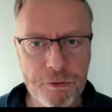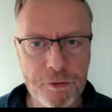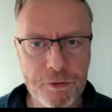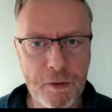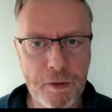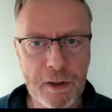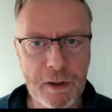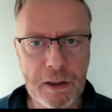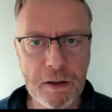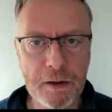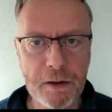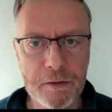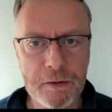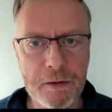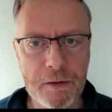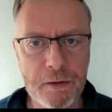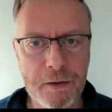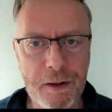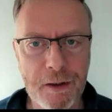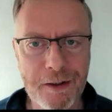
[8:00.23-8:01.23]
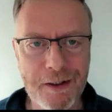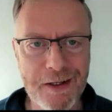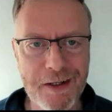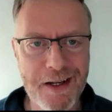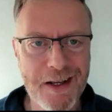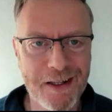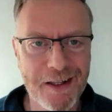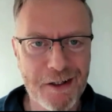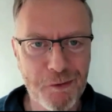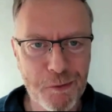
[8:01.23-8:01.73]
to think
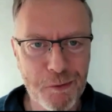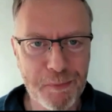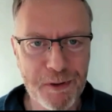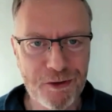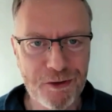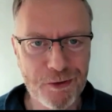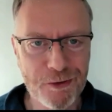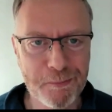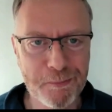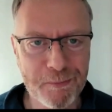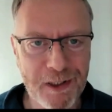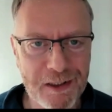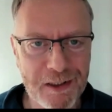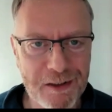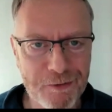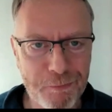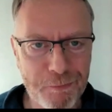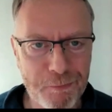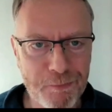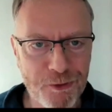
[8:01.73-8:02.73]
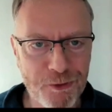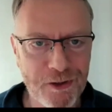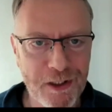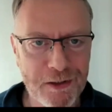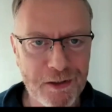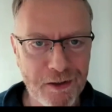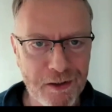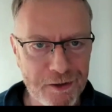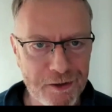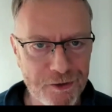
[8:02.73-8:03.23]
there would be some kind of
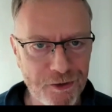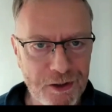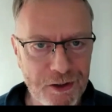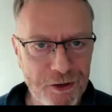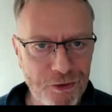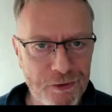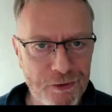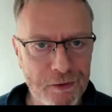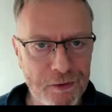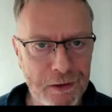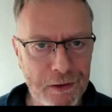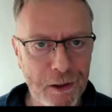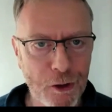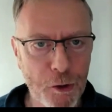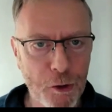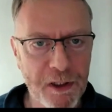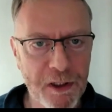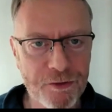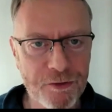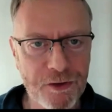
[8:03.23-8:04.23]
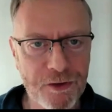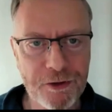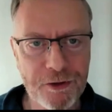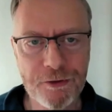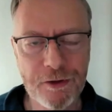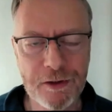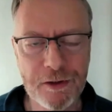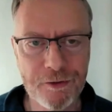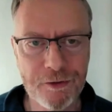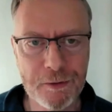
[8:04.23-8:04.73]
standardization and globalization
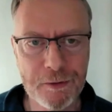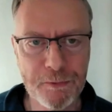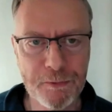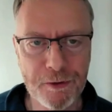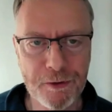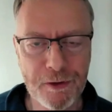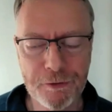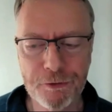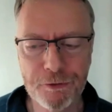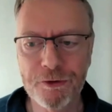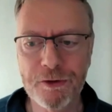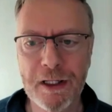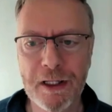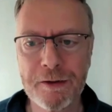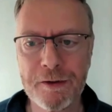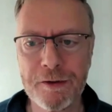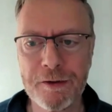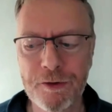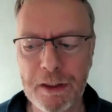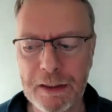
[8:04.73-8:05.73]
in terms of those standards.